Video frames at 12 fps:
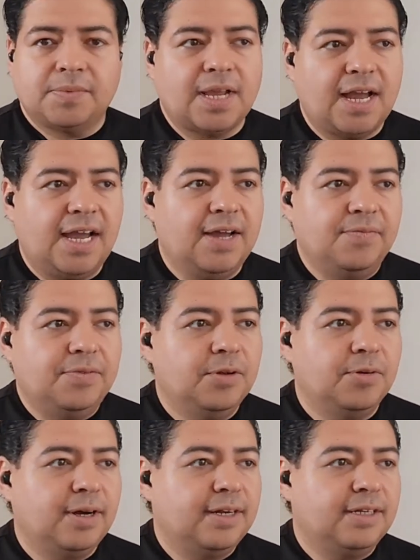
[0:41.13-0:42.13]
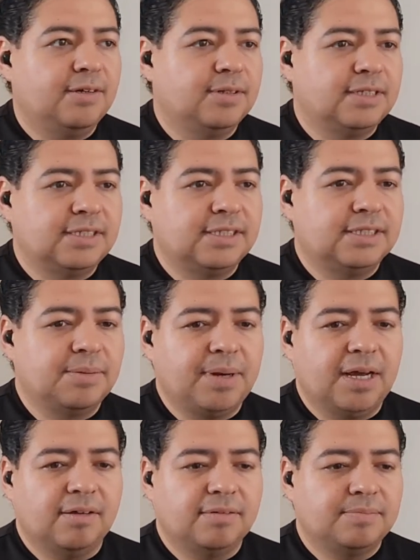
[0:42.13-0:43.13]
I have no idea what this is
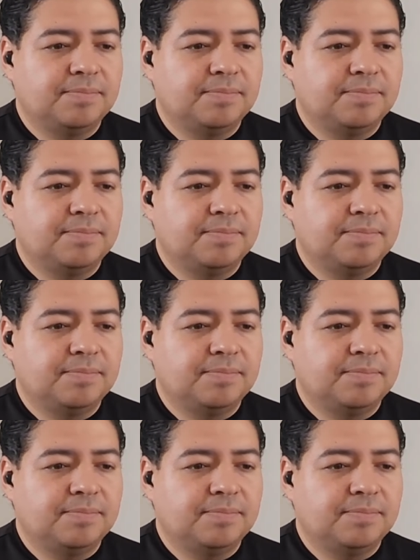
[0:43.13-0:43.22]
about.